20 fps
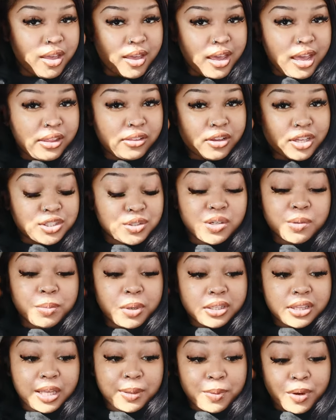I had to go to a
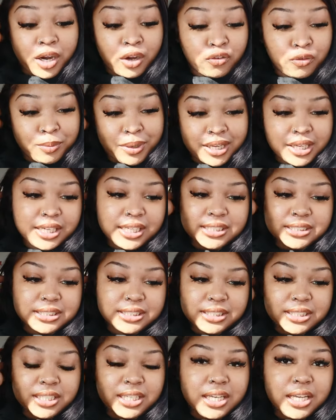birthday party for my
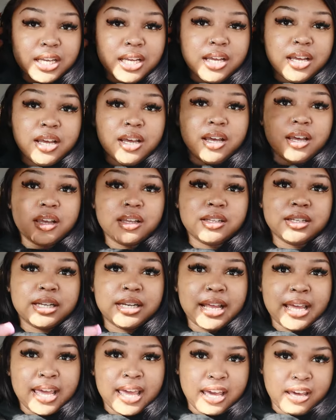cousin the
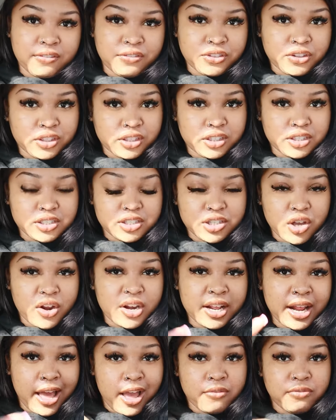day after, so I
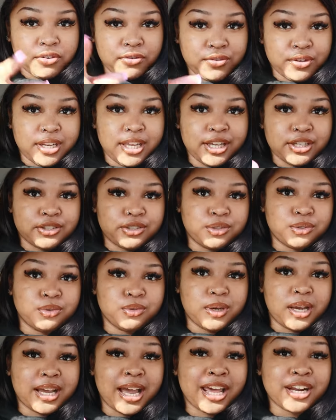need an outfit for that
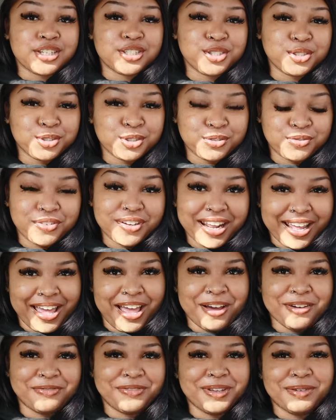too. I got the shoes for that
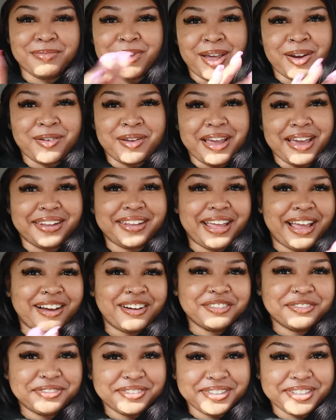outfit, but I don't have the
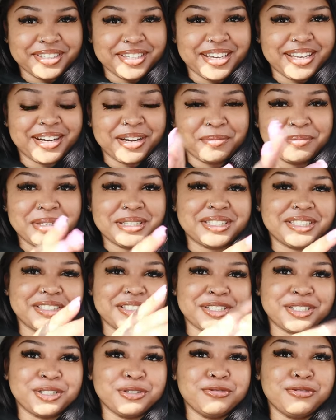outfit, and I'm missing
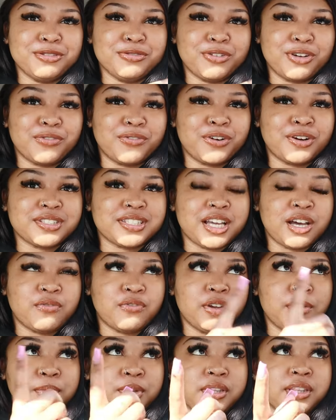the shoes for the first
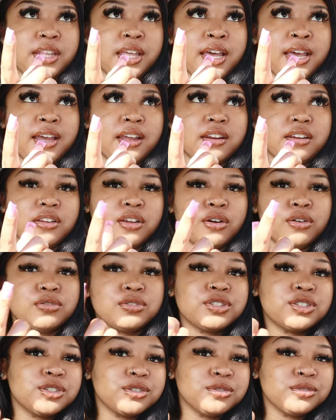outfit. But that
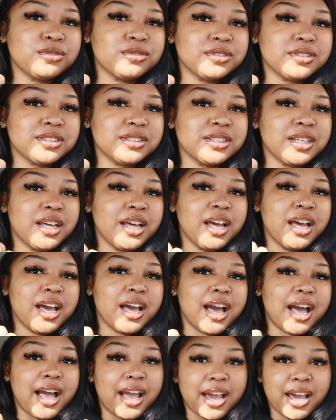those shoes,
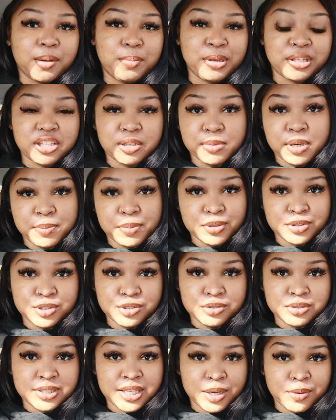I got picked them up on
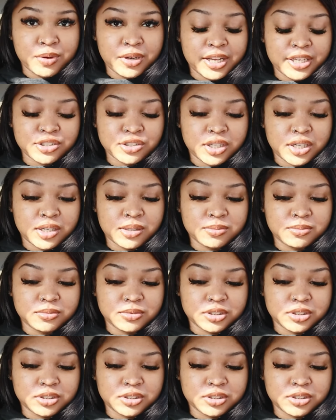Tuesday when they drop.